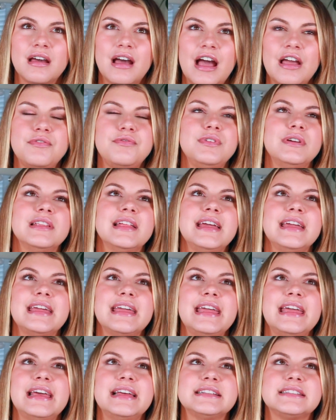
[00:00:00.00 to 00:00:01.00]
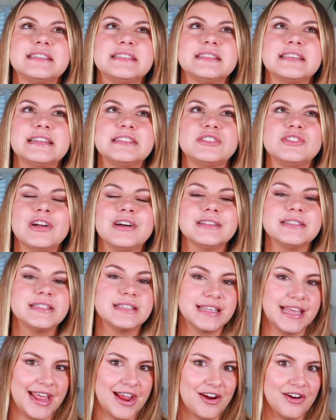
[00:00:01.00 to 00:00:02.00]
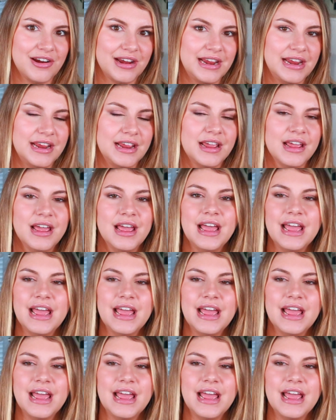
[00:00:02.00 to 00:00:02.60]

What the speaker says: I feel like it's not scary.